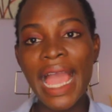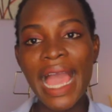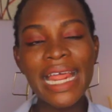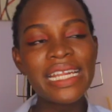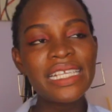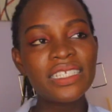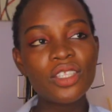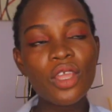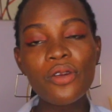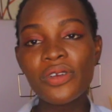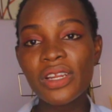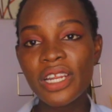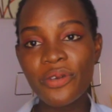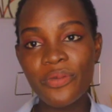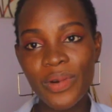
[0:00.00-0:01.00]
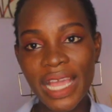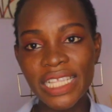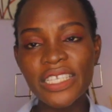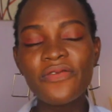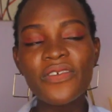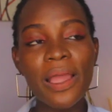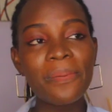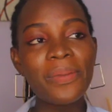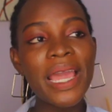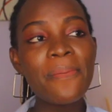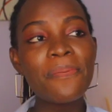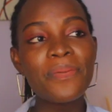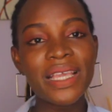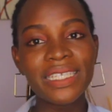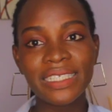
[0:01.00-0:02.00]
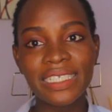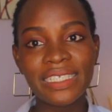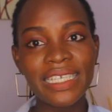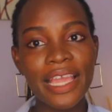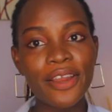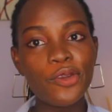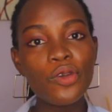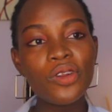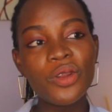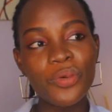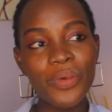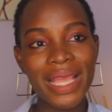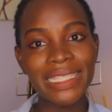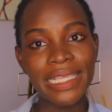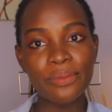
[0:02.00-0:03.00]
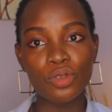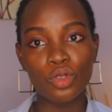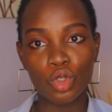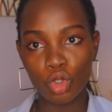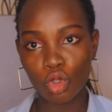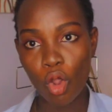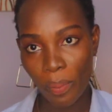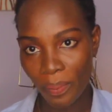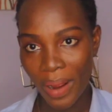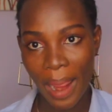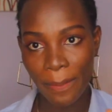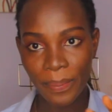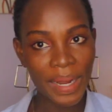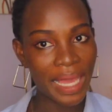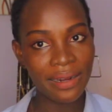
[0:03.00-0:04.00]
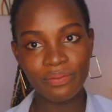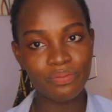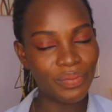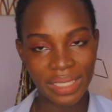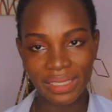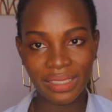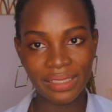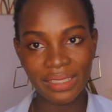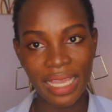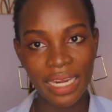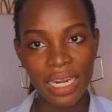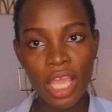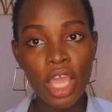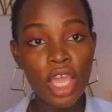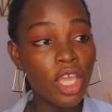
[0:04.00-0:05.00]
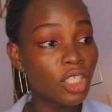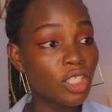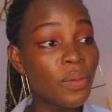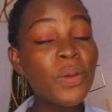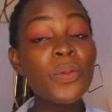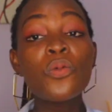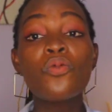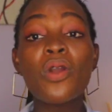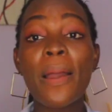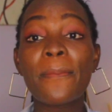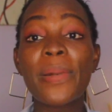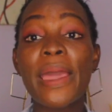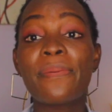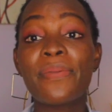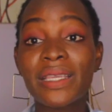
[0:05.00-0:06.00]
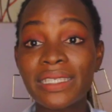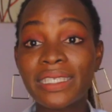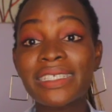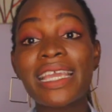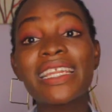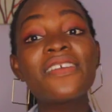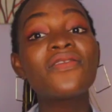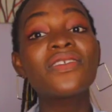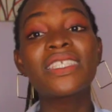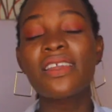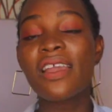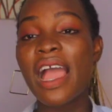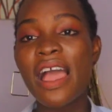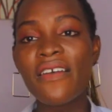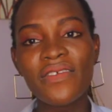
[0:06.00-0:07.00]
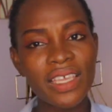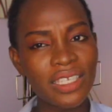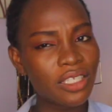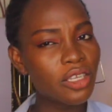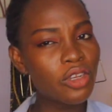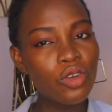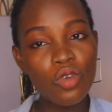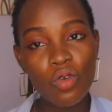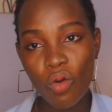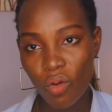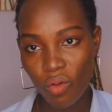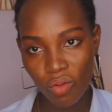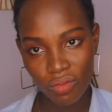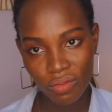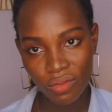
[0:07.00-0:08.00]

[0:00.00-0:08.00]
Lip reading: and it's not really right. If you're applying pesticide, know the right time to stop applying pesticide. Some people will apply pesticide even till harvest. No.